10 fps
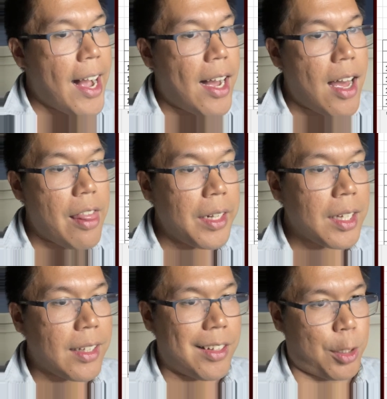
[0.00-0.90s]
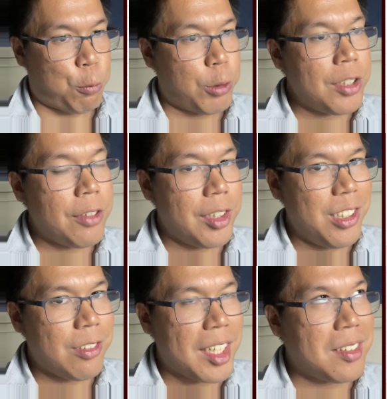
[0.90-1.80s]
Uh, this is really, really
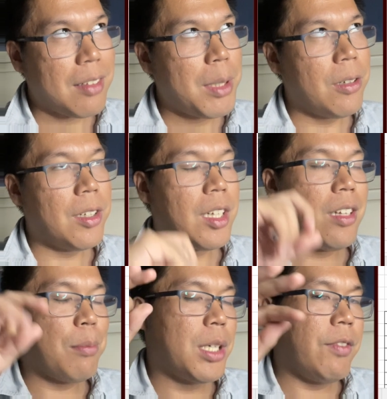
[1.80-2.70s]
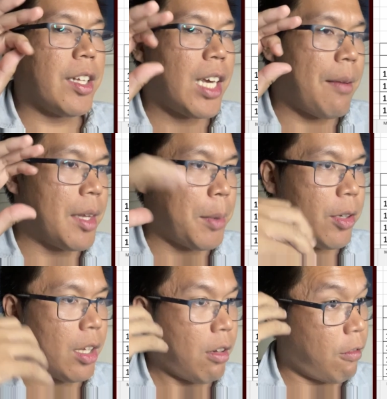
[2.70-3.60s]
interesting because in the previous games,
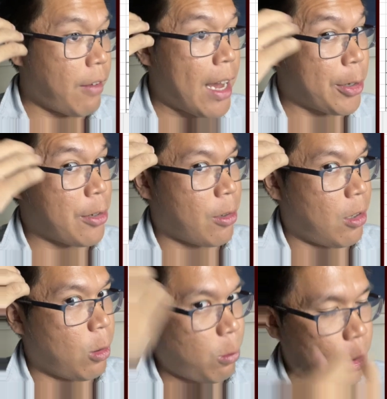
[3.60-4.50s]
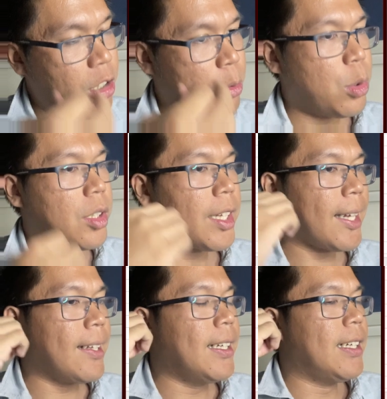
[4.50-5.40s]
because of how strong raw was,